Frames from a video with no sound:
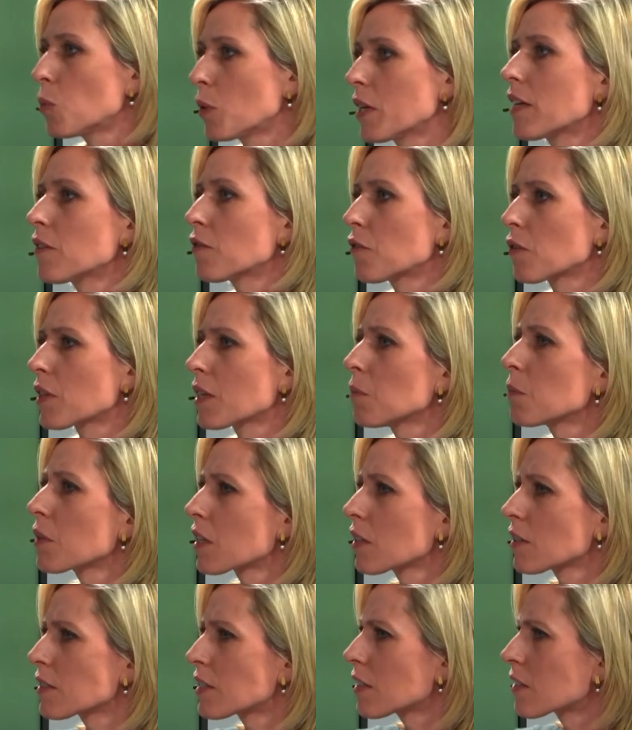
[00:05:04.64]
way for them
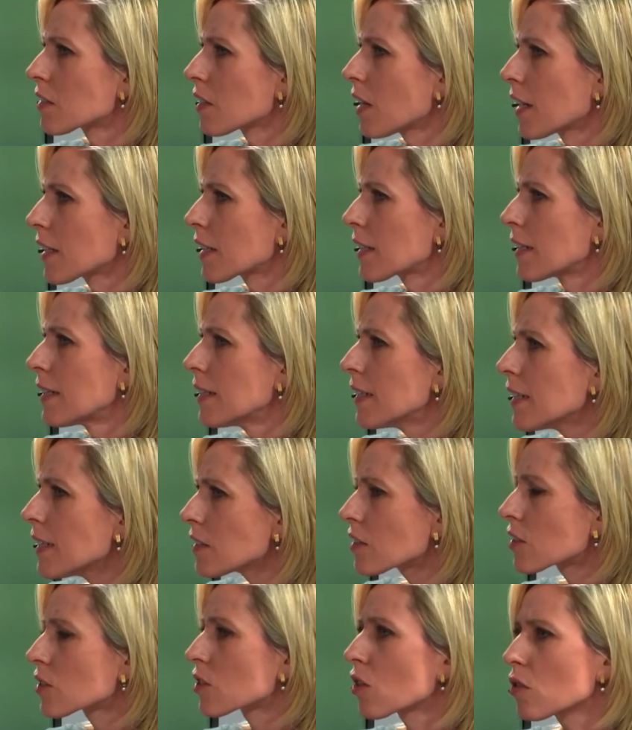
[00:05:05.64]
because it's like a
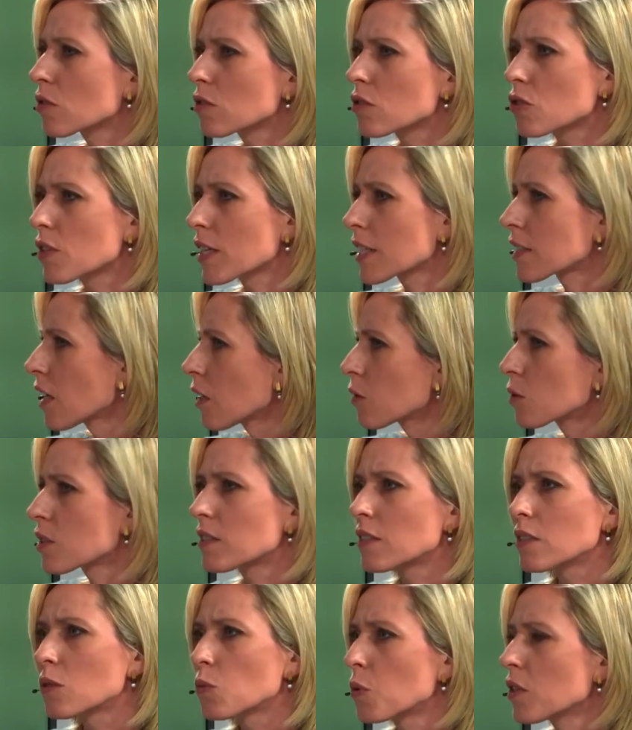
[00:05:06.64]
lease contract. How
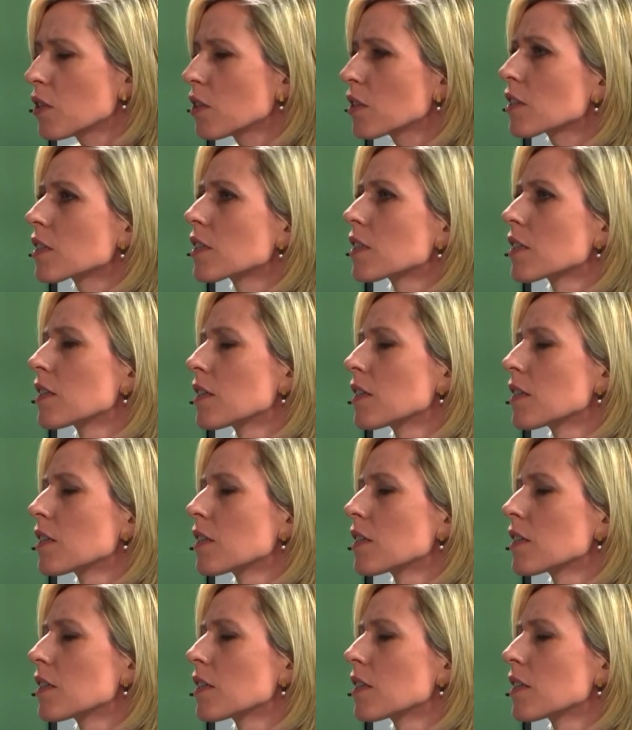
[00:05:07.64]
does it work?